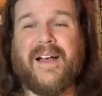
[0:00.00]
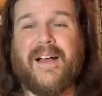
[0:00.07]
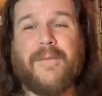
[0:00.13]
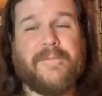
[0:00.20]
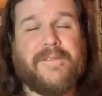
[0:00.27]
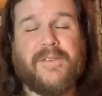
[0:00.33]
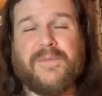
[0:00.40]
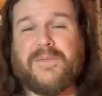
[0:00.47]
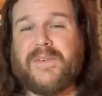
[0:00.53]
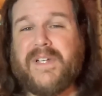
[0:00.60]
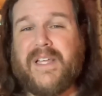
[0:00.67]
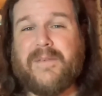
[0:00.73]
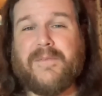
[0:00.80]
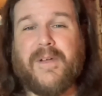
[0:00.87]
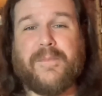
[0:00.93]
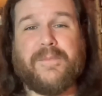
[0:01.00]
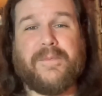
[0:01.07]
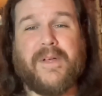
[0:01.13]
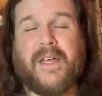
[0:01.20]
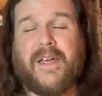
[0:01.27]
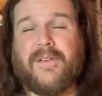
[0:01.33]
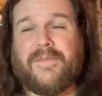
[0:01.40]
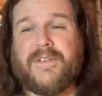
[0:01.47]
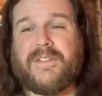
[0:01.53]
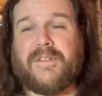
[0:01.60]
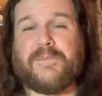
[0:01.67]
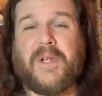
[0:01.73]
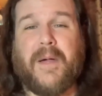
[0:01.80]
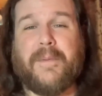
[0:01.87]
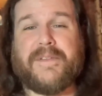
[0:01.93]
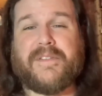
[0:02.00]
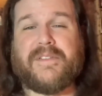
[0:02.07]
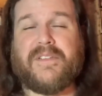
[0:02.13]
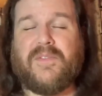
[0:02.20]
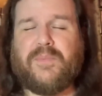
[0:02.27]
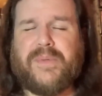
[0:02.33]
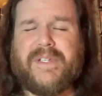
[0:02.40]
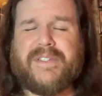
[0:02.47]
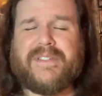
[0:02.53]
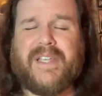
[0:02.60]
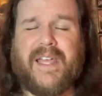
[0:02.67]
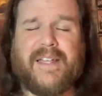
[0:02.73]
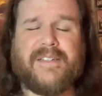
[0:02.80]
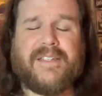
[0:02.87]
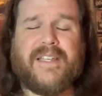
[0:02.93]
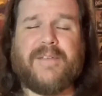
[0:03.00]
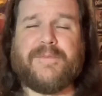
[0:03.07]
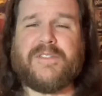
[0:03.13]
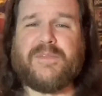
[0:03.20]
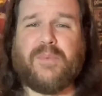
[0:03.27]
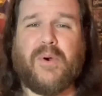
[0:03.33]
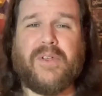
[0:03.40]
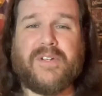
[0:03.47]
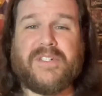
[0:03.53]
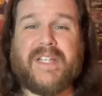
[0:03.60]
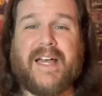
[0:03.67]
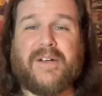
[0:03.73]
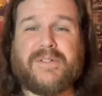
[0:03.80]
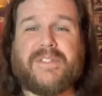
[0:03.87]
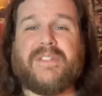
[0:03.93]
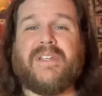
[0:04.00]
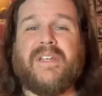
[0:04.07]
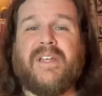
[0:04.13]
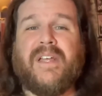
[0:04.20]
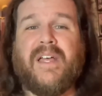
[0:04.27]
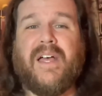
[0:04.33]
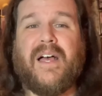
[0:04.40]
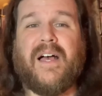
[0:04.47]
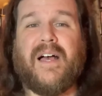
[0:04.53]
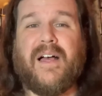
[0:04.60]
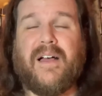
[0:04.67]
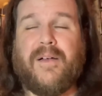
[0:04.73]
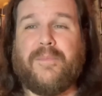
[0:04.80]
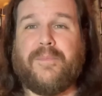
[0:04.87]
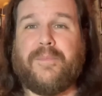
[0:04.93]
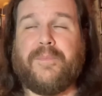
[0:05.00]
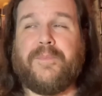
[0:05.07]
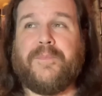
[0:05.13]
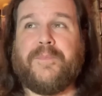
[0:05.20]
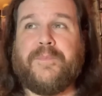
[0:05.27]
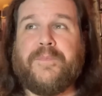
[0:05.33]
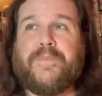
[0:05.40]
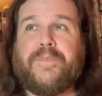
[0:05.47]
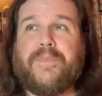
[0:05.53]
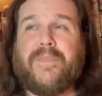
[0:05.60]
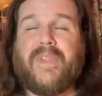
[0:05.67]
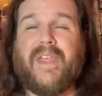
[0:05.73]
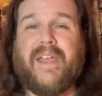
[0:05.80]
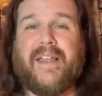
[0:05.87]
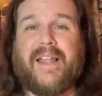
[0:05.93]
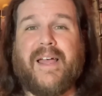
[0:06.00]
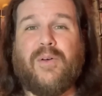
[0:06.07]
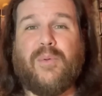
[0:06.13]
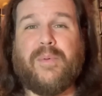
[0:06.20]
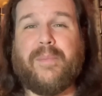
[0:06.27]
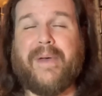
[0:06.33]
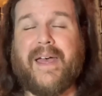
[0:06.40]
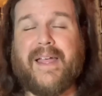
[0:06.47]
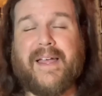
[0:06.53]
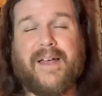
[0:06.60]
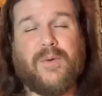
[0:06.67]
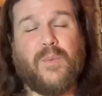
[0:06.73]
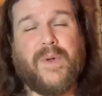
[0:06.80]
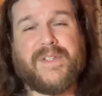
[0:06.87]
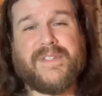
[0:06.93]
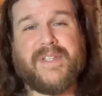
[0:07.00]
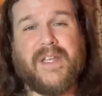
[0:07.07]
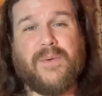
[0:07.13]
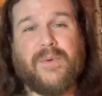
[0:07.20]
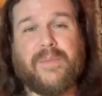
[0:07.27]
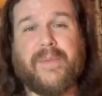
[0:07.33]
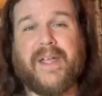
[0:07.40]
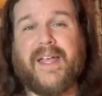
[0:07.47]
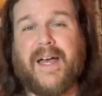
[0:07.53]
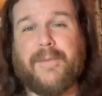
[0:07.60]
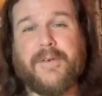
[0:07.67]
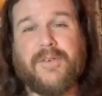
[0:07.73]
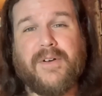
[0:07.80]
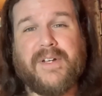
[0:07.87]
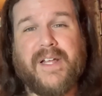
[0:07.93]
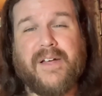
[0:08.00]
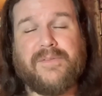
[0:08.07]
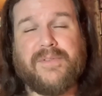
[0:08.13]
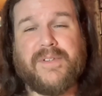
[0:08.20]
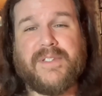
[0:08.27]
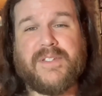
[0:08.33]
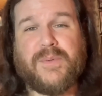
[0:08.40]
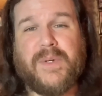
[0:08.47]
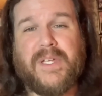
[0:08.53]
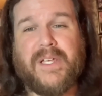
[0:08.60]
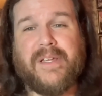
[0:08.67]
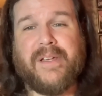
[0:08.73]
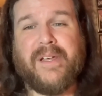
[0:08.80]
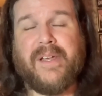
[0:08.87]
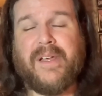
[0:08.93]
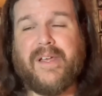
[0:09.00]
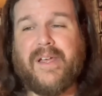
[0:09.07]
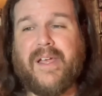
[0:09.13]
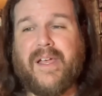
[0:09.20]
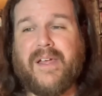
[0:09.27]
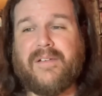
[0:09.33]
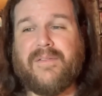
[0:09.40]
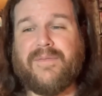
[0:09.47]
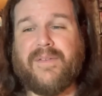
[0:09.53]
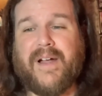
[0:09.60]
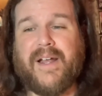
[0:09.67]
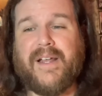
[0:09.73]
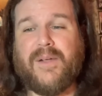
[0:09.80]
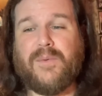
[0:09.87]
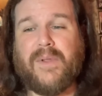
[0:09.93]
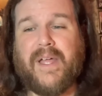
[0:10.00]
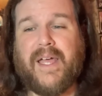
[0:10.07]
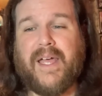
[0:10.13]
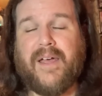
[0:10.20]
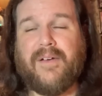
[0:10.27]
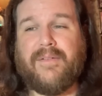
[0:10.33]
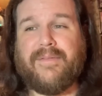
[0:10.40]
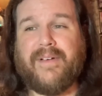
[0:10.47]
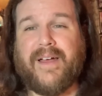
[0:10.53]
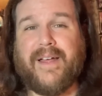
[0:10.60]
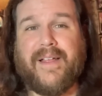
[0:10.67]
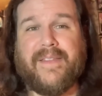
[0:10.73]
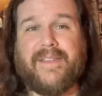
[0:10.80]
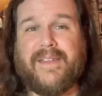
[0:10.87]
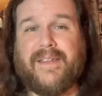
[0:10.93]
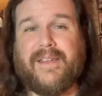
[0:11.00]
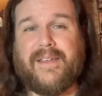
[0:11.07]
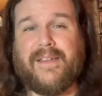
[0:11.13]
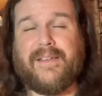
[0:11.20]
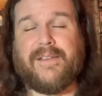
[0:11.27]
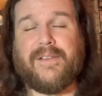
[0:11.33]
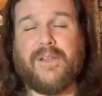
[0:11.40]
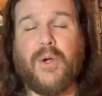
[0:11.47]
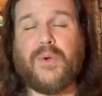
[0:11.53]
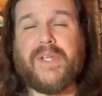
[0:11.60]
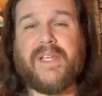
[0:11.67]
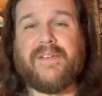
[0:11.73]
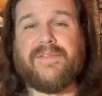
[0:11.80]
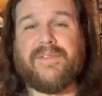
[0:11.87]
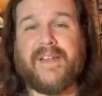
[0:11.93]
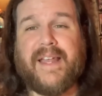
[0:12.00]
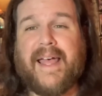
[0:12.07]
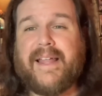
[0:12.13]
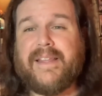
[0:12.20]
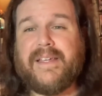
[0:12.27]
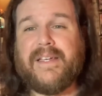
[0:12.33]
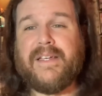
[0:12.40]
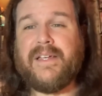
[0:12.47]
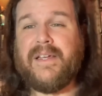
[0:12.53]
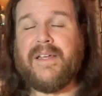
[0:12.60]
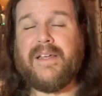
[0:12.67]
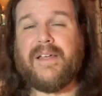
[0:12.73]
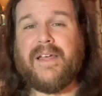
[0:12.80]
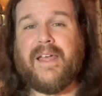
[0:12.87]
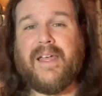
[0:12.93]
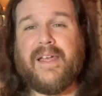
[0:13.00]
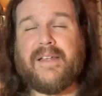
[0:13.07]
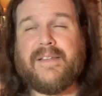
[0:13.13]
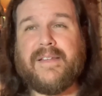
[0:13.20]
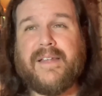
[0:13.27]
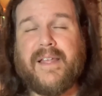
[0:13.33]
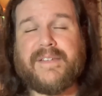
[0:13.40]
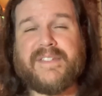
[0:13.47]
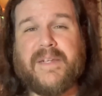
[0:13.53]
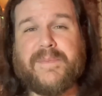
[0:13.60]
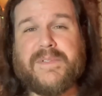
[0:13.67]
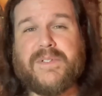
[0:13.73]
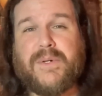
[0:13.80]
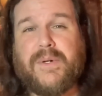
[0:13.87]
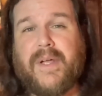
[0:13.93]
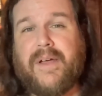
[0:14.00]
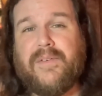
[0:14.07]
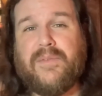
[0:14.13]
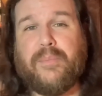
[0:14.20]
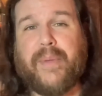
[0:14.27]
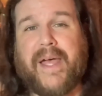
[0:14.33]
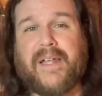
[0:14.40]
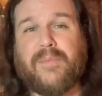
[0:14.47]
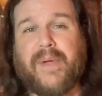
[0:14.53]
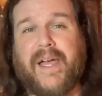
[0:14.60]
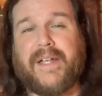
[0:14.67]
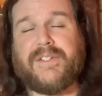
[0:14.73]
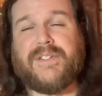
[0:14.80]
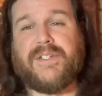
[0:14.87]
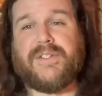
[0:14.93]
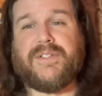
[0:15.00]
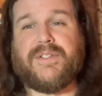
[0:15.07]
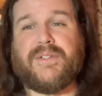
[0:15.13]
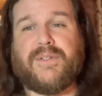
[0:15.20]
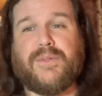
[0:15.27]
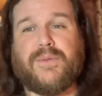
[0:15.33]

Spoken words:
Feel free to hit me up for some comments and stuff. Please, again, keep the spoilers out. And I will be back on Wednesday with my comic rundown for this week. And Friday we'll have the Loki finale and the next episode of Bad Batch to